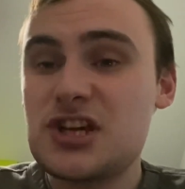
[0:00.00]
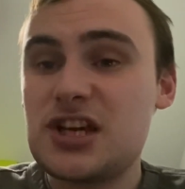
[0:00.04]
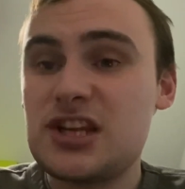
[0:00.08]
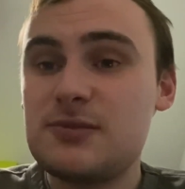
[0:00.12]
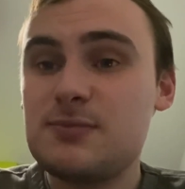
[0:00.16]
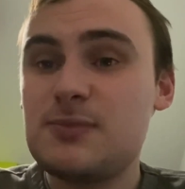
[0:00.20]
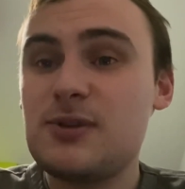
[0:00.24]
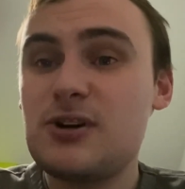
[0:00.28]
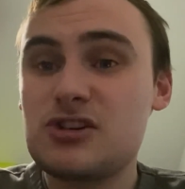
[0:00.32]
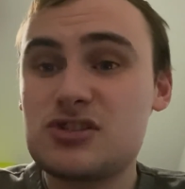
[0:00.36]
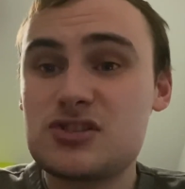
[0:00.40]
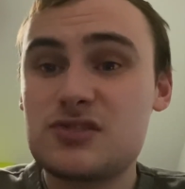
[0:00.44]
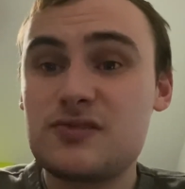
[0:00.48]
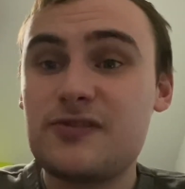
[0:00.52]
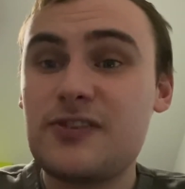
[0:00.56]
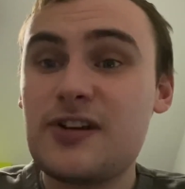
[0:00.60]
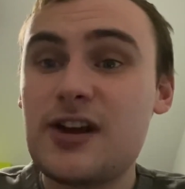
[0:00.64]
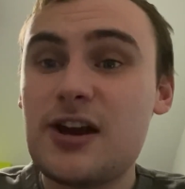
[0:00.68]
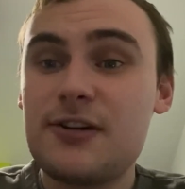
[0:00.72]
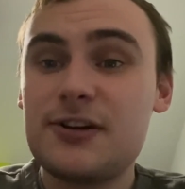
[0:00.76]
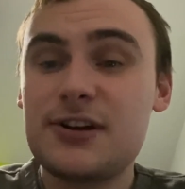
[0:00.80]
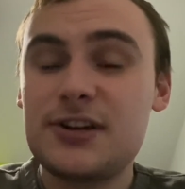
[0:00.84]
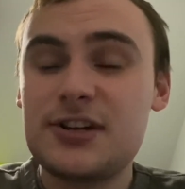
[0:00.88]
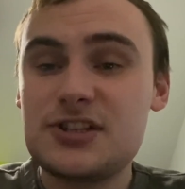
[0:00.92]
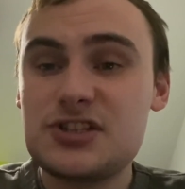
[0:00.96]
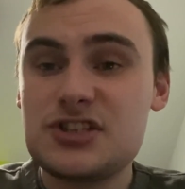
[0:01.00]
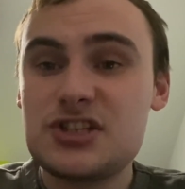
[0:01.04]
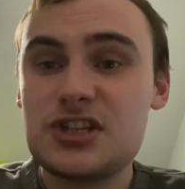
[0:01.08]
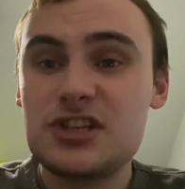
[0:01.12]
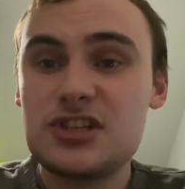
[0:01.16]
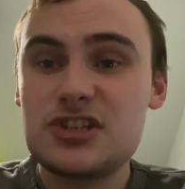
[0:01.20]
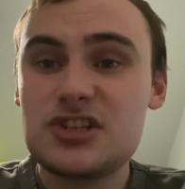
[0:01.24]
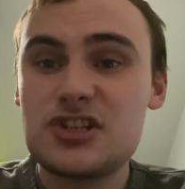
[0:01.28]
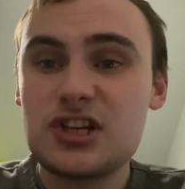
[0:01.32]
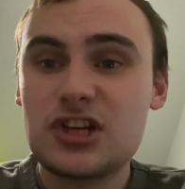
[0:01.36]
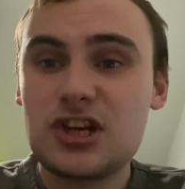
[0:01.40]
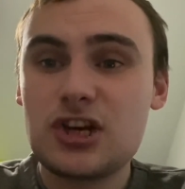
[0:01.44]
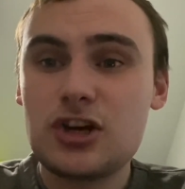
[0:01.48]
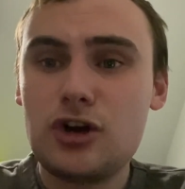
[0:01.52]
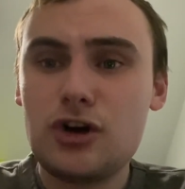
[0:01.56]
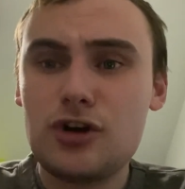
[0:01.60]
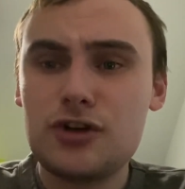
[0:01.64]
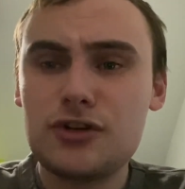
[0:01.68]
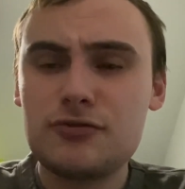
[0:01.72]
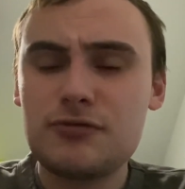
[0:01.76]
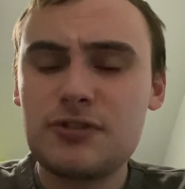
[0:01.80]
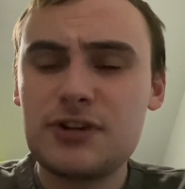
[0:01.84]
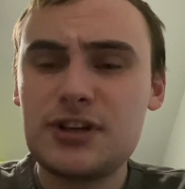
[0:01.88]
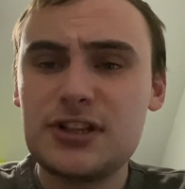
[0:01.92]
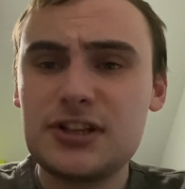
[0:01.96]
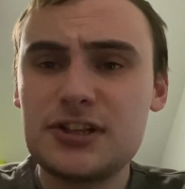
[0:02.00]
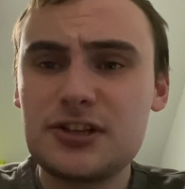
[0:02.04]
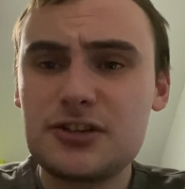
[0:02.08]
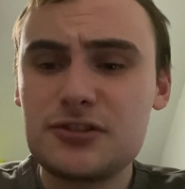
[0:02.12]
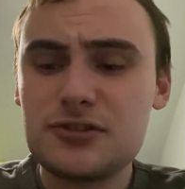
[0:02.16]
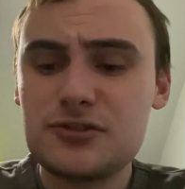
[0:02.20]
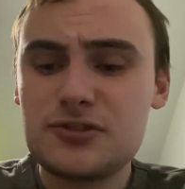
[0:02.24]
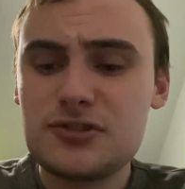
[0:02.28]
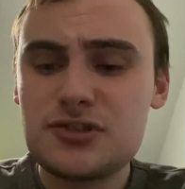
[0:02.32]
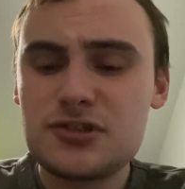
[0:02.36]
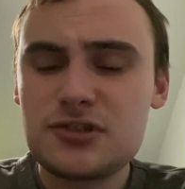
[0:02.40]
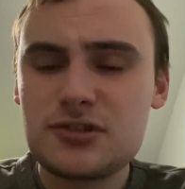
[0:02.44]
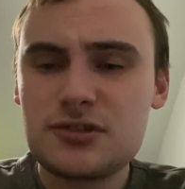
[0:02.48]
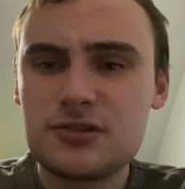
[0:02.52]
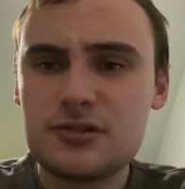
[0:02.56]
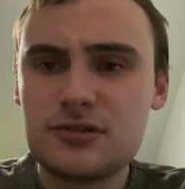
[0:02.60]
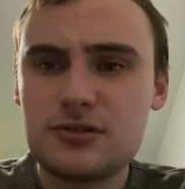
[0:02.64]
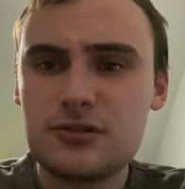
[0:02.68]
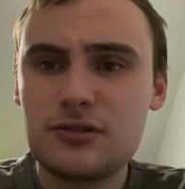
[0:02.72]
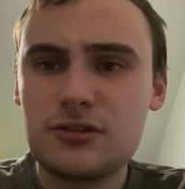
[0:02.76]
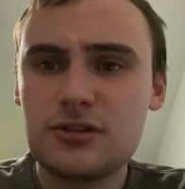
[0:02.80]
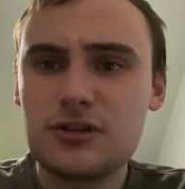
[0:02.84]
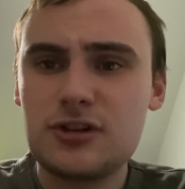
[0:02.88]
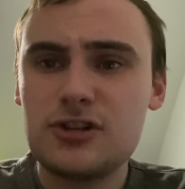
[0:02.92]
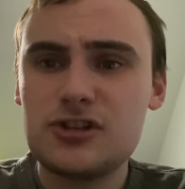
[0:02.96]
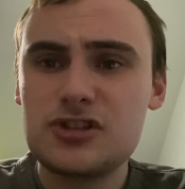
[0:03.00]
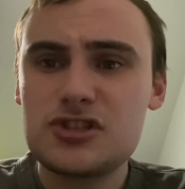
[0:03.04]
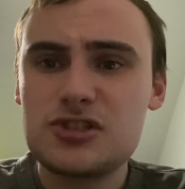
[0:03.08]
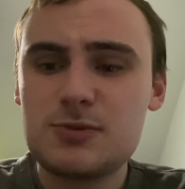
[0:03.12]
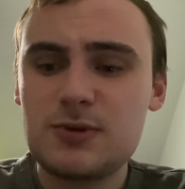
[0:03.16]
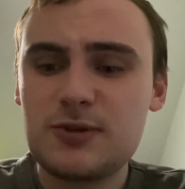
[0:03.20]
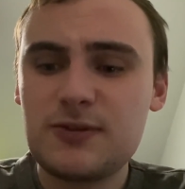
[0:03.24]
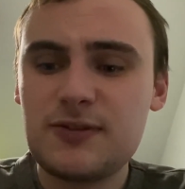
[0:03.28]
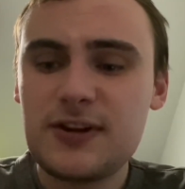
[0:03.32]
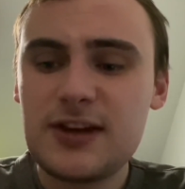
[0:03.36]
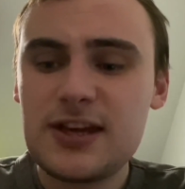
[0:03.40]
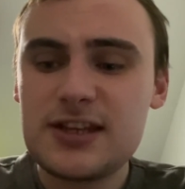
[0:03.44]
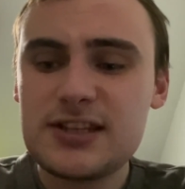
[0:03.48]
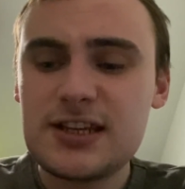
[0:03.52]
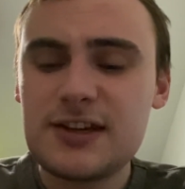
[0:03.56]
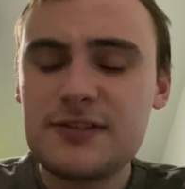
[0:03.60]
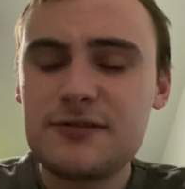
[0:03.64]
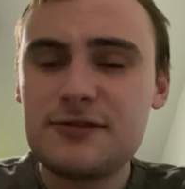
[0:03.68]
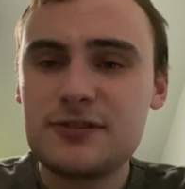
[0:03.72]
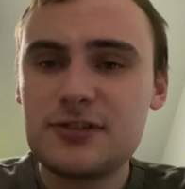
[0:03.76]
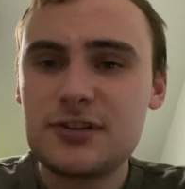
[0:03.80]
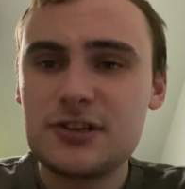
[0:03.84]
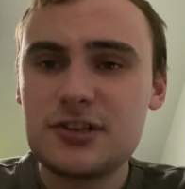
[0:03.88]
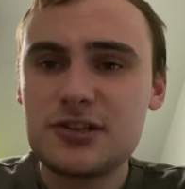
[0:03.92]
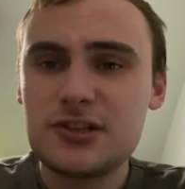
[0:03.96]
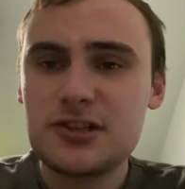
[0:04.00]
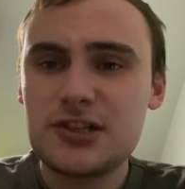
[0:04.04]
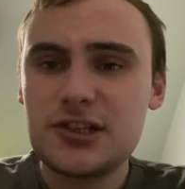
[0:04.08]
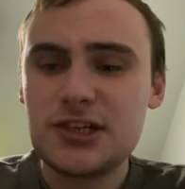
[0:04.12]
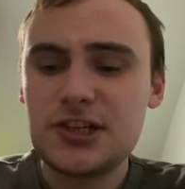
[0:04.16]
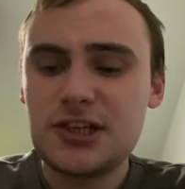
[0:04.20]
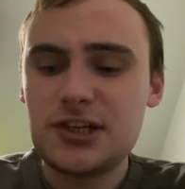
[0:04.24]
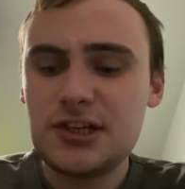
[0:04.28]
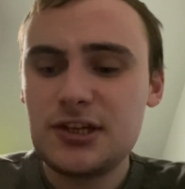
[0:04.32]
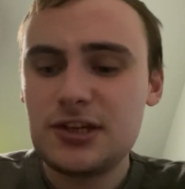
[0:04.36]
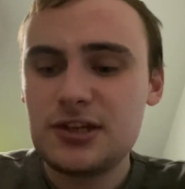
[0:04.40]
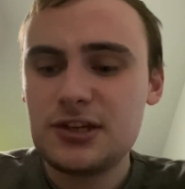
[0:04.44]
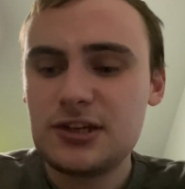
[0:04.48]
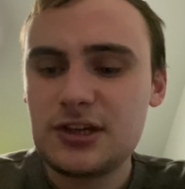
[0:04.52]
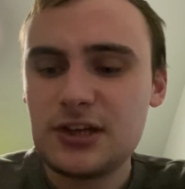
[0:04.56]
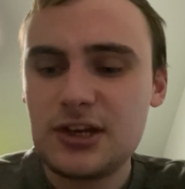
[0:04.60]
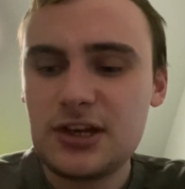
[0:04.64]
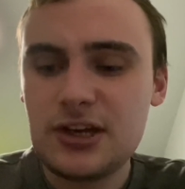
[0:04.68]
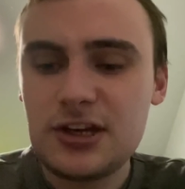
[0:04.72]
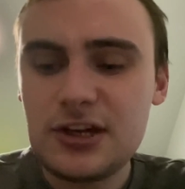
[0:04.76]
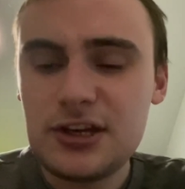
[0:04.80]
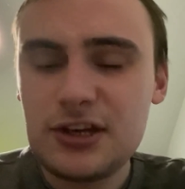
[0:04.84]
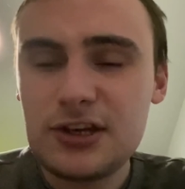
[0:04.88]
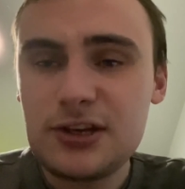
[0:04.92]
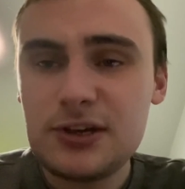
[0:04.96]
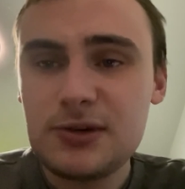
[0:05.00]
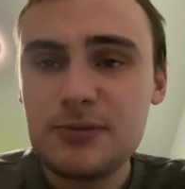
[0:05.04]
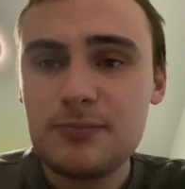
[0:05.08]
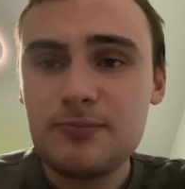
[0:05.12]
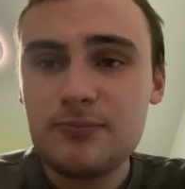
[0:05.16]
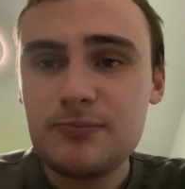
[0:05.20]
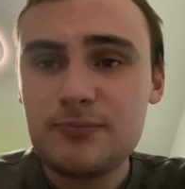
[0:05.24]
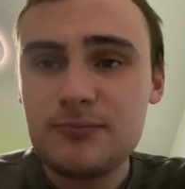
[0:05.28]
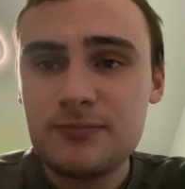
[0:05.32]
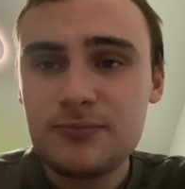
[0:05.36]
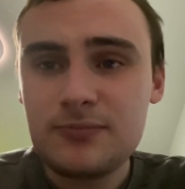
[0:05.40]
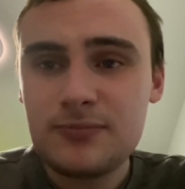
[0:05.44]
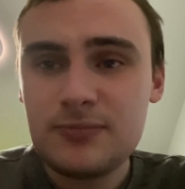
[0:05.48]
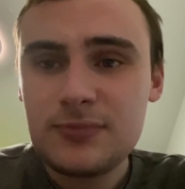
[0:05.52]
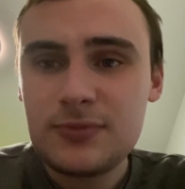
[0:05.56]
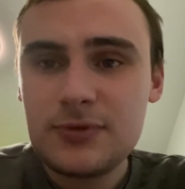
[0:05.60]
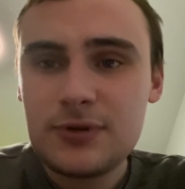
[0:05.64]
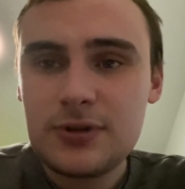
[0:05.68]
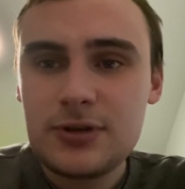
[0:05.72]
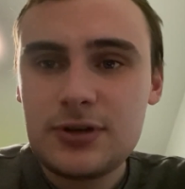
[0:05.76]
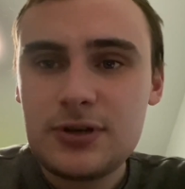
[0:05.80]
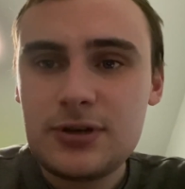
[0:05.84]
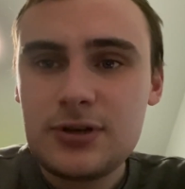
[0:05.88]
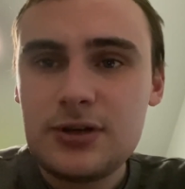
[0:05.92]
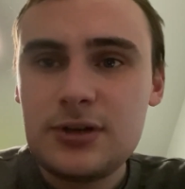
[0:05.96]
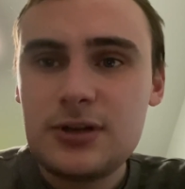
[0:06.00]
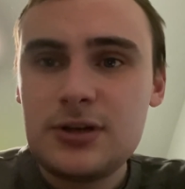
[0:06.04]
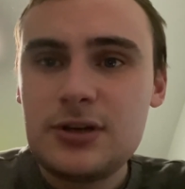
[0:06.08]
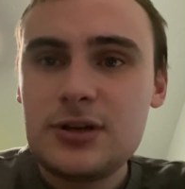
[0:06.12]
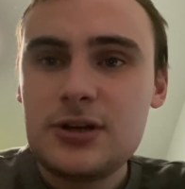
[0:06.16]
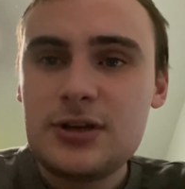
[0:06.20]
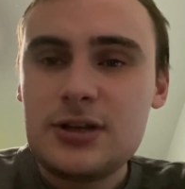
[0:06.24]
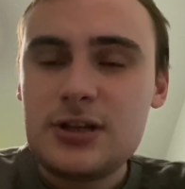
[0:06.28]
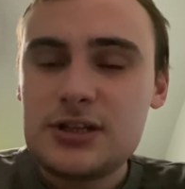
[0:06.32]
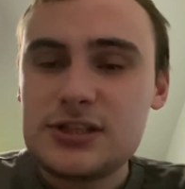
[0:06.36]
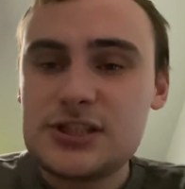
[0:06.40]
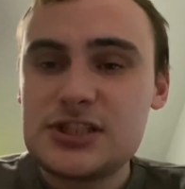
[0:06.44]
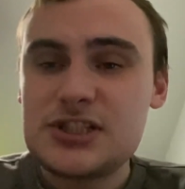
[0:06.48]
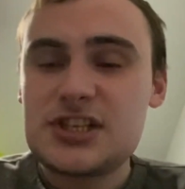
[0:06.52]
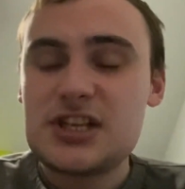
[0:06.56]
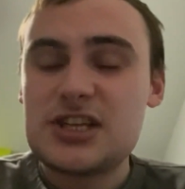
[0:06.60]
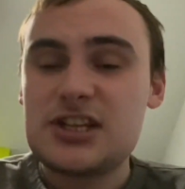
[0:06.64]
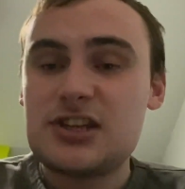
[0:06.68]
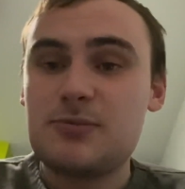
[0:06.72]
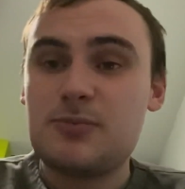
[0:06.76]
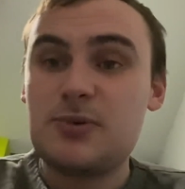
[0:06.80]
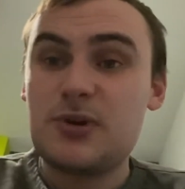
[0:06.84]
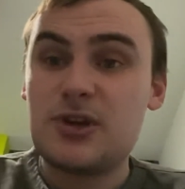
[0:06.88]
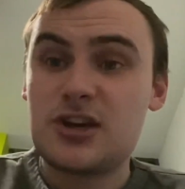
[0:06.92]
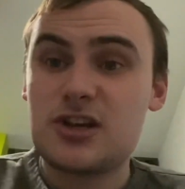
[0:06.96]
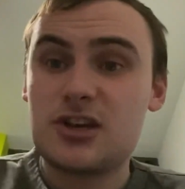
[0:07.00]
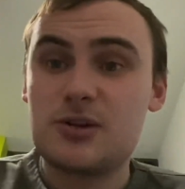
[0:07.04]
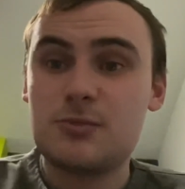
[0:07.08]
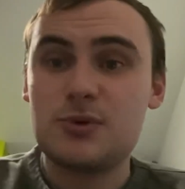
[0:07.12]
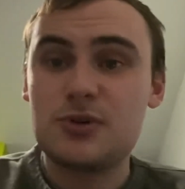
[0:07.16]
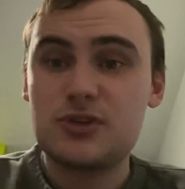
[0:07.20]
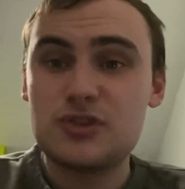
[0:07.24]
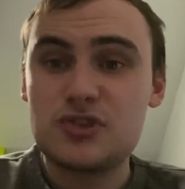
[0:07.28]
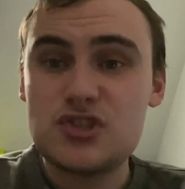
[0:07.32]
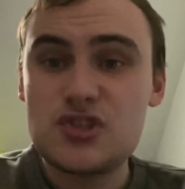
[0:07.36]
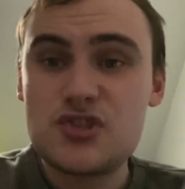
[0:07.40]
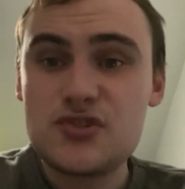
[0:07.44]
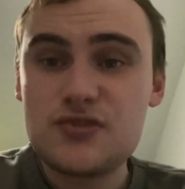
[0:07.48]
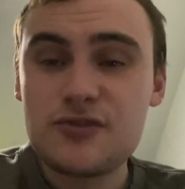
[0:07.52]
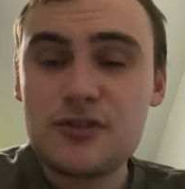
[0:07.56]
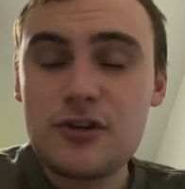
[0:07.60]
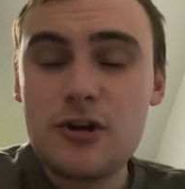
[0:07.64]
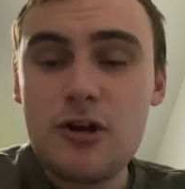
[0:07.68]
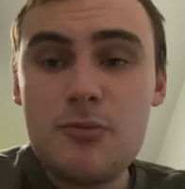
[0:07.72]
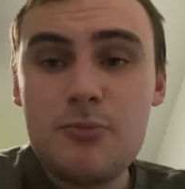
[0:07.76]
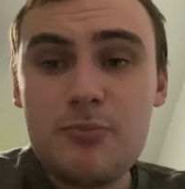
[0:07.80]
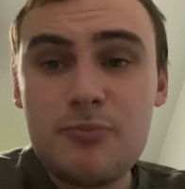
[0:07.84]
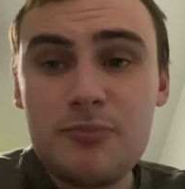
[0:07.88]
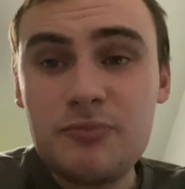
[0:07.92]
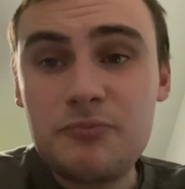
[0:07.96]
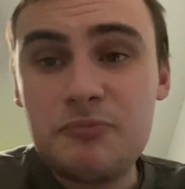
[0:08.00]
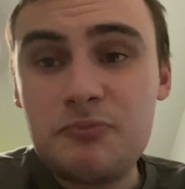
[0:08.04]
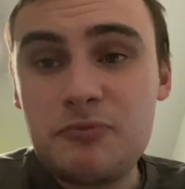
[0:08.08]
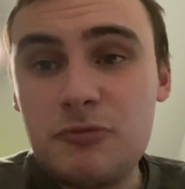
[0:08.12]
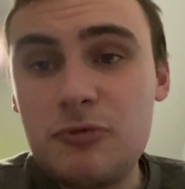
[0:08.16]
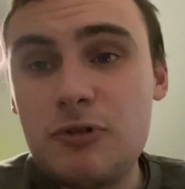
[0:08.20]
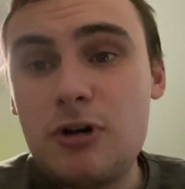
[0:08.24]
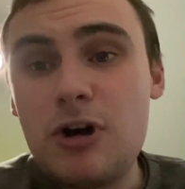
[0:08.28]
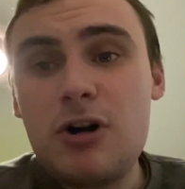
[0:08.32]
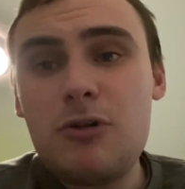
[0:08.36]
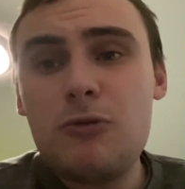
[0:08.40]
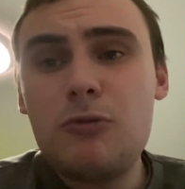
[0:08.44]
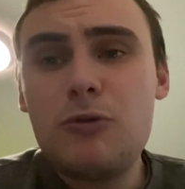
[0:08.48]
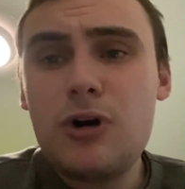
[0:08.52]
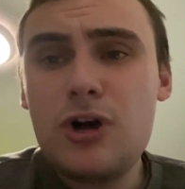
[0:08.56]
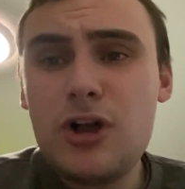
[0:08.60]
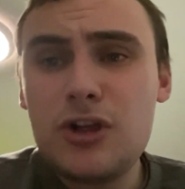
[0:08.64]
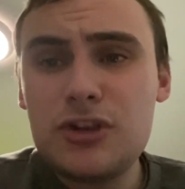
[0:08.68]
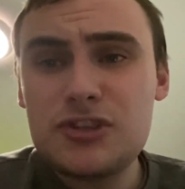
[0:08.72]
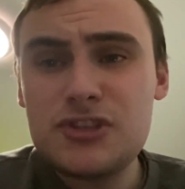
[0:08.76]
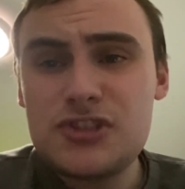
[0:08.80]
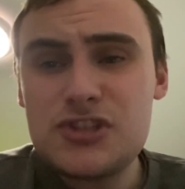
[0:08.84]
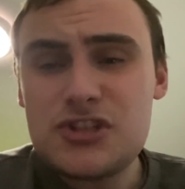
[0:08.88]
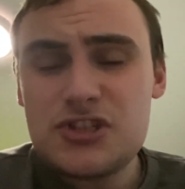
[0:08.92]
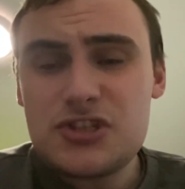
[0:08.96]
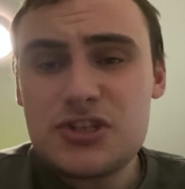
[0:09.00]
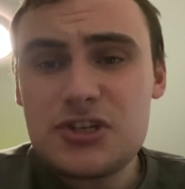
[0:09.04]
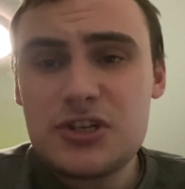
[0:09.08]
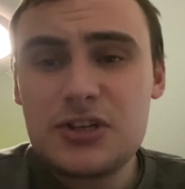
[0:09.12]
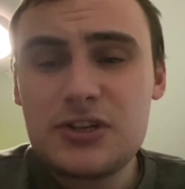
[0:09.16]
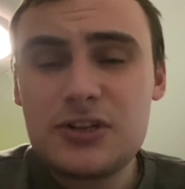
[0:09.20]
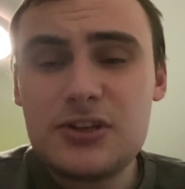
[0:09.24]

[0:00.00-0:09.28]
box and firing it into the corner. Really good goal, to be fair. Definitely, as I said, the pick of the bunch from what was